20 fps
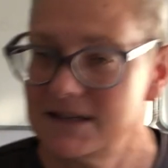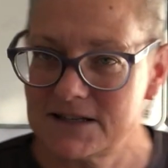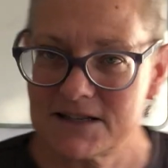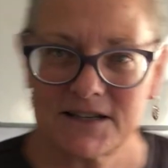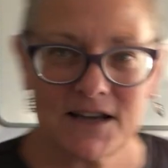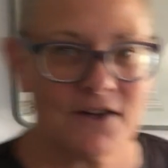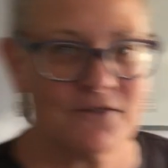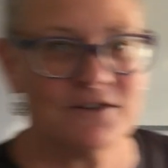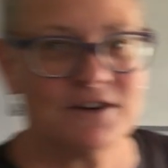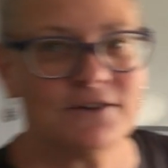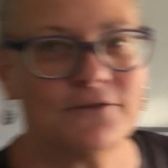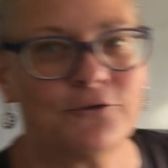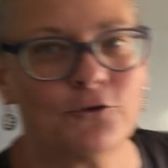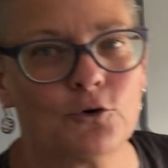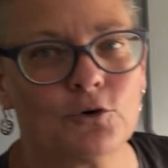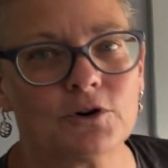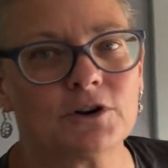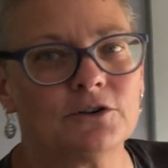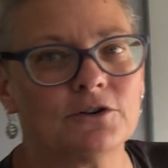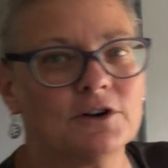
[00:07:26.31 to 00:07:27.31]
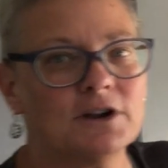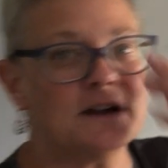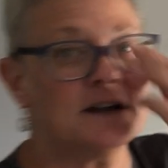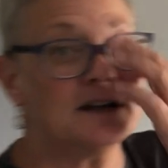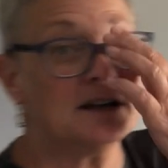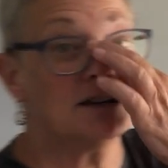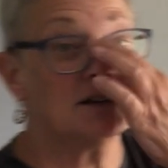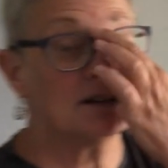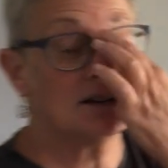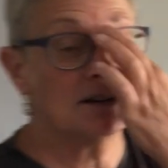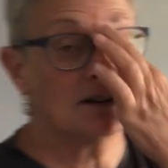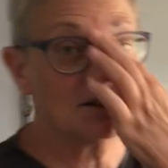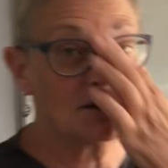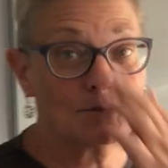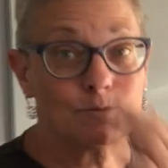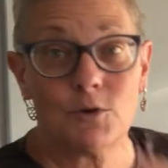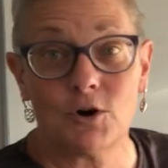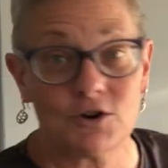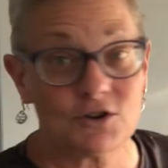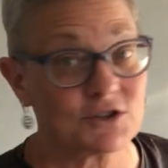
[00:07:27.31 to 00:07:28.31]
74 degrees and it's
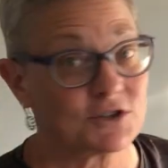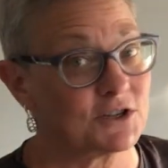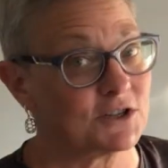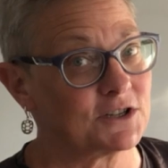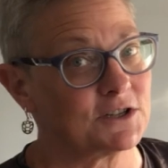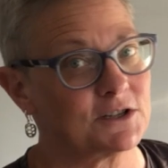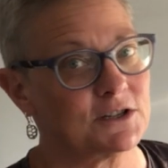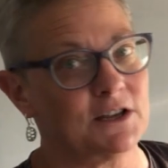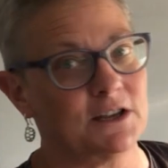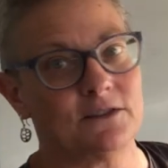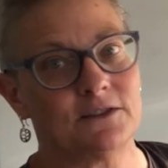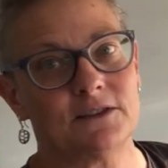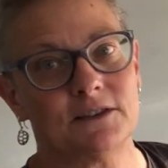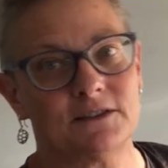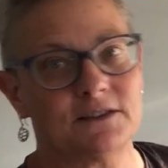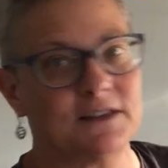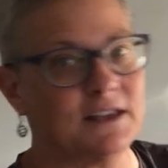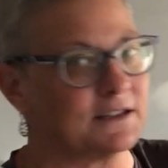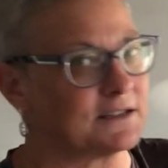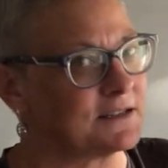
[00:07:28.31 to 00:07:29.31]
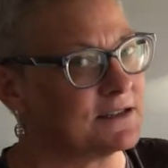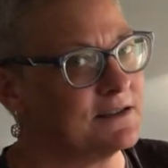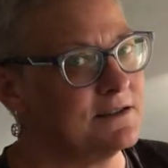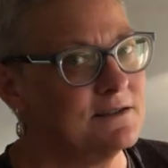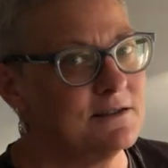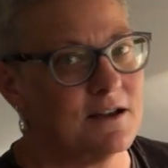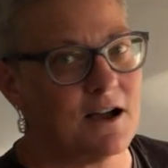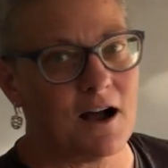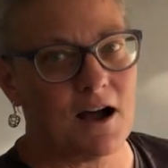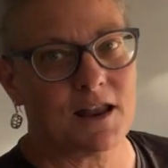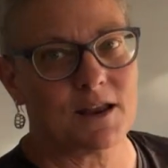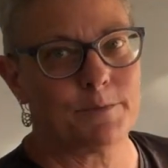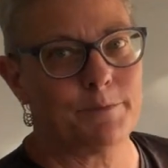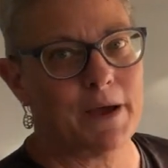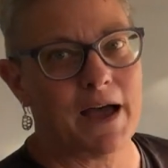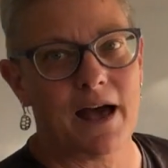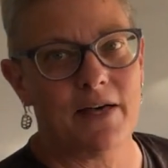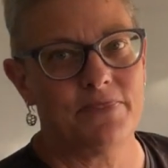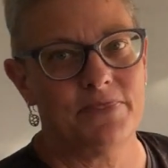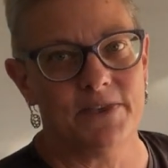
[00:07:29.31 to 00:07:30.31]
March 16th. That's not a
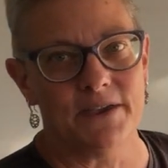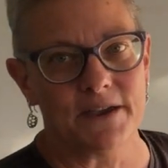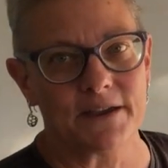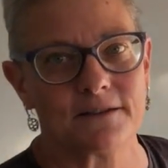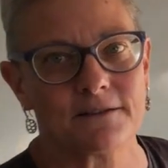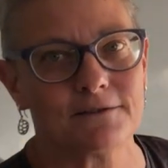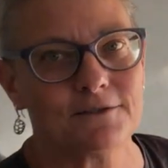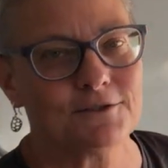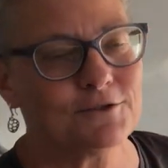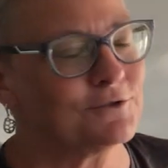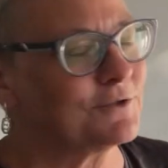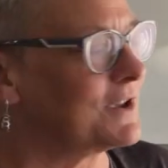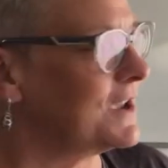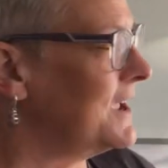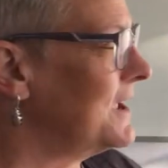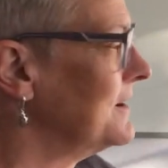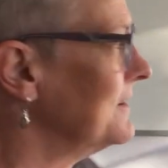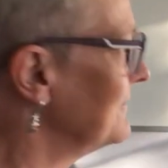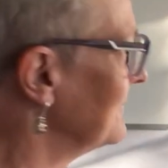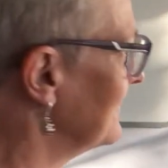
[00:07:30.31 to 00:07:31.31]
bad thing, okay?